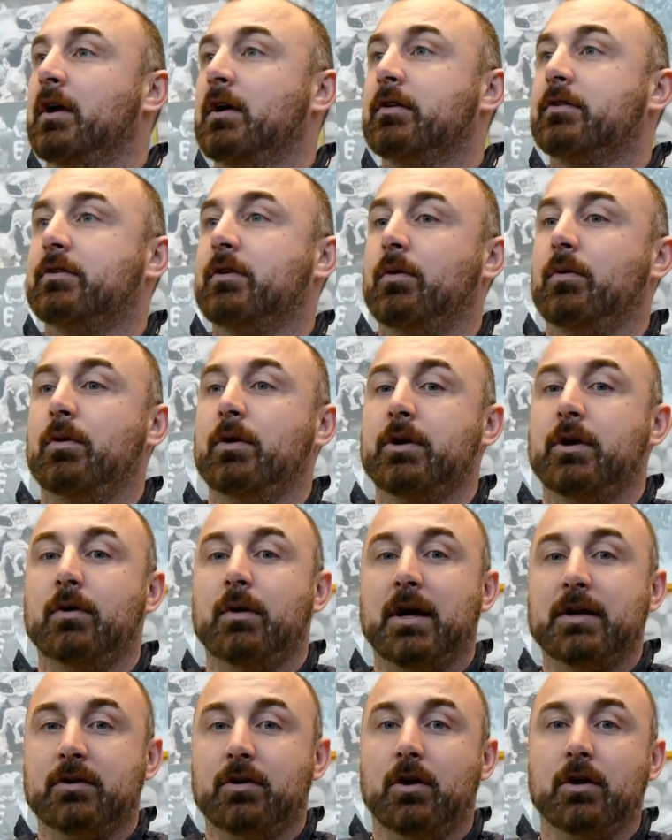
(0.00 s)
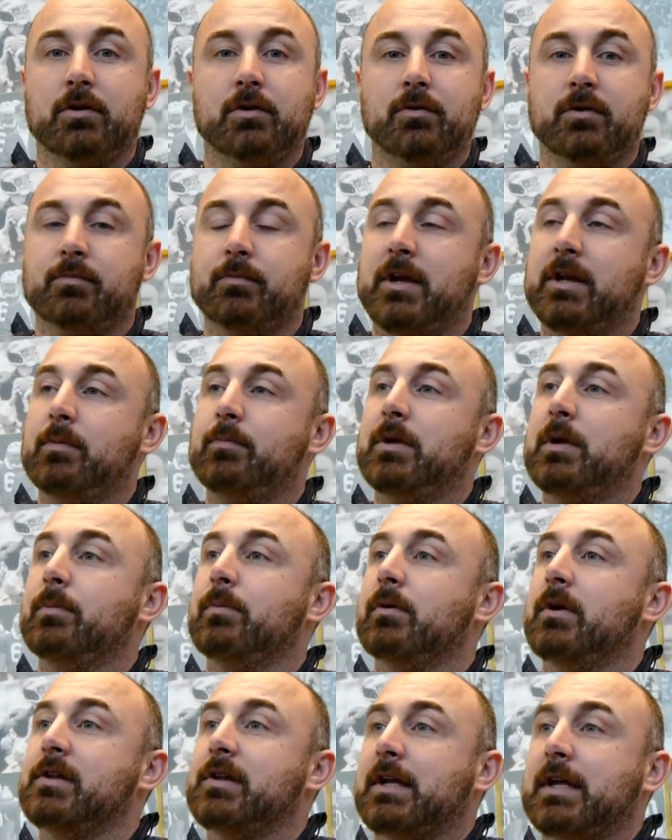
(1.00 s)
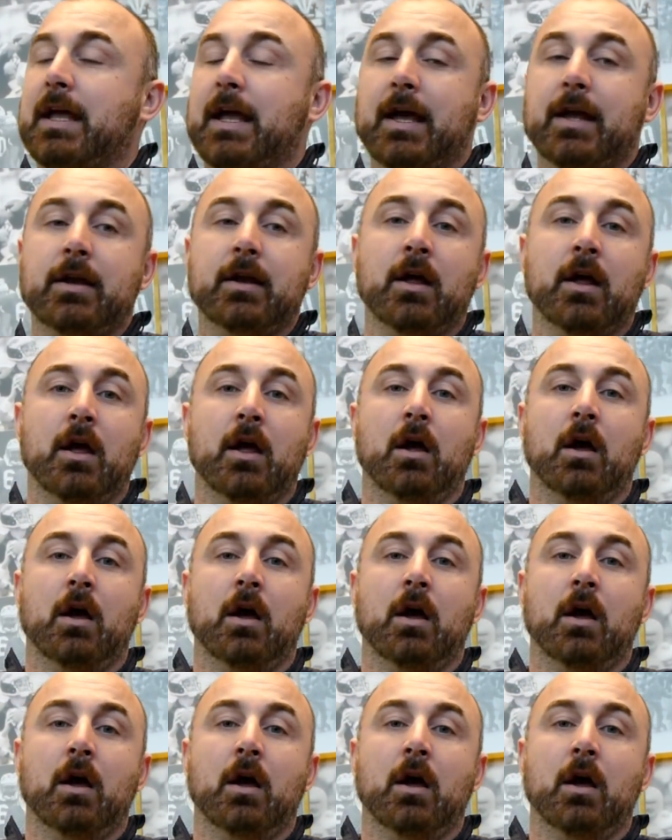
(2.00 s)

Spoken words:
So, you know, I talk to as many people as I can.